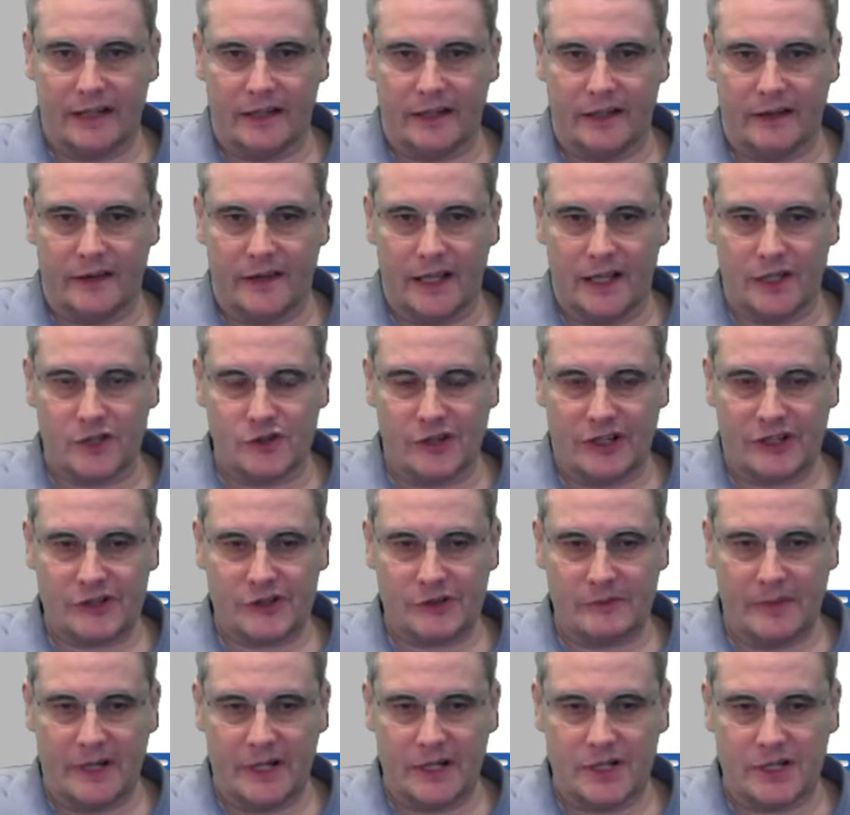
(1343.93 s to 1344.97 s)
that their
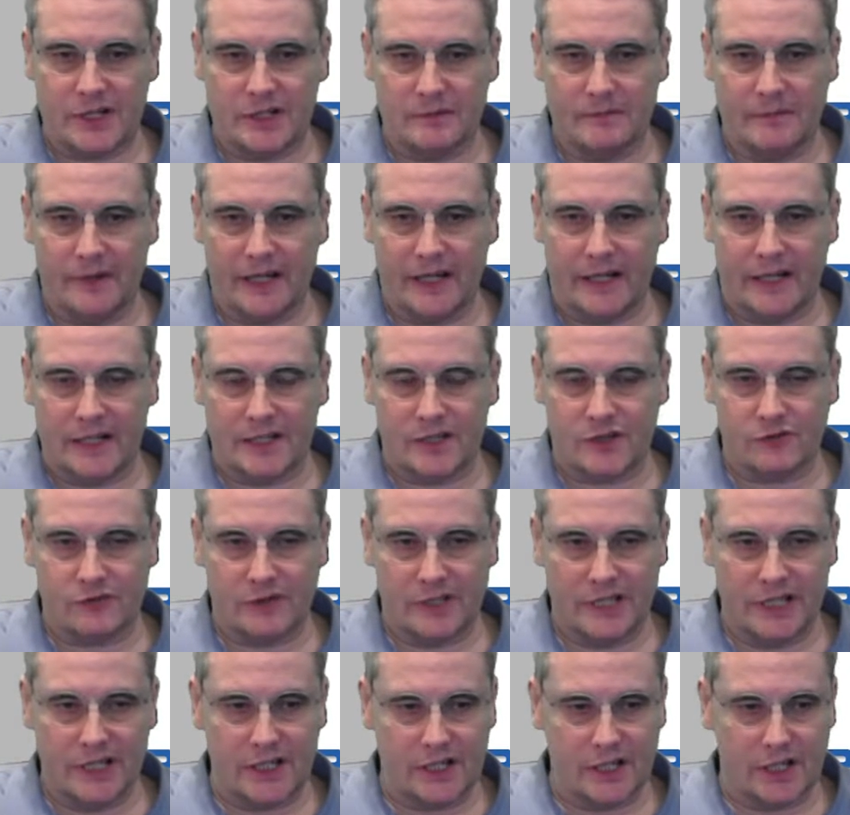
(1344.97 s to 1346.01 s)
transformation domain is
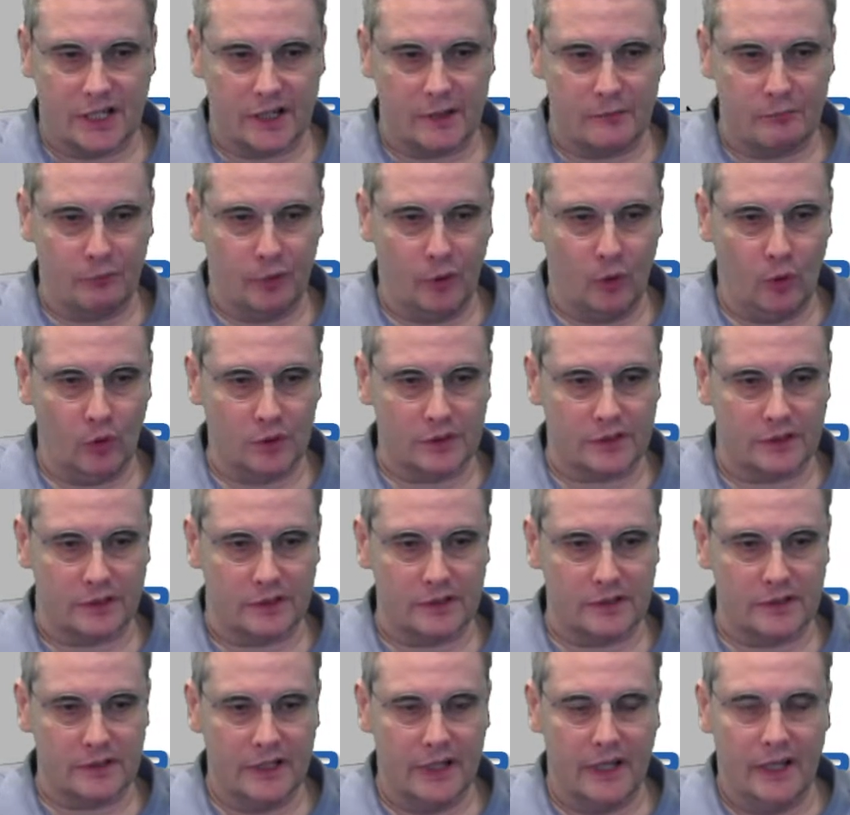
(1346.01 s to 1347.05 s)
strategically
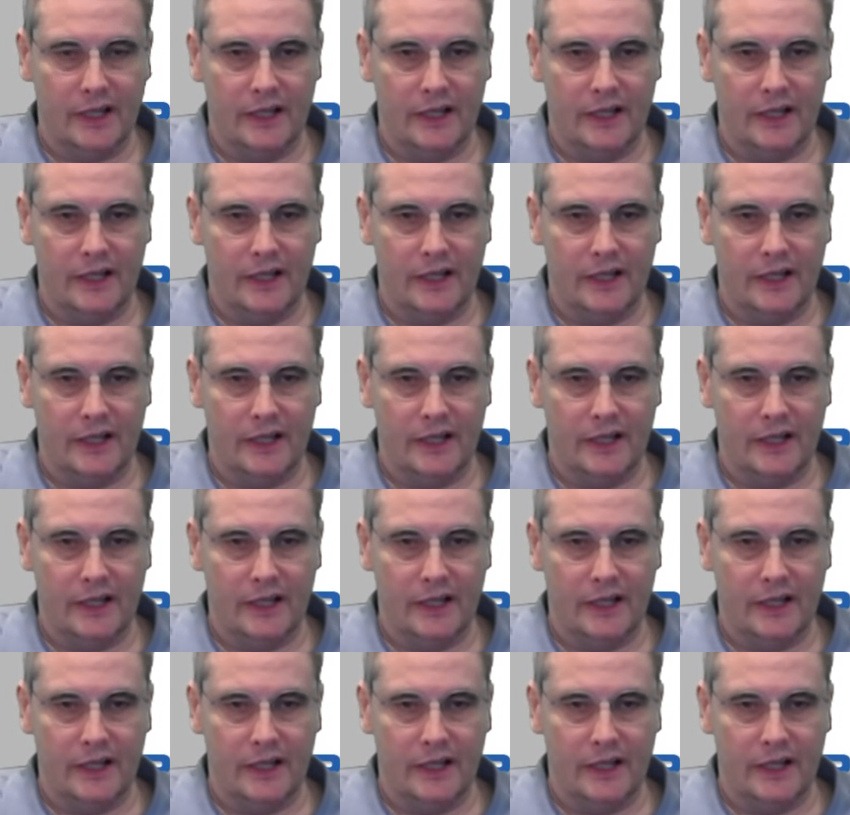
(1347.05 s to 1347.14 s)
important,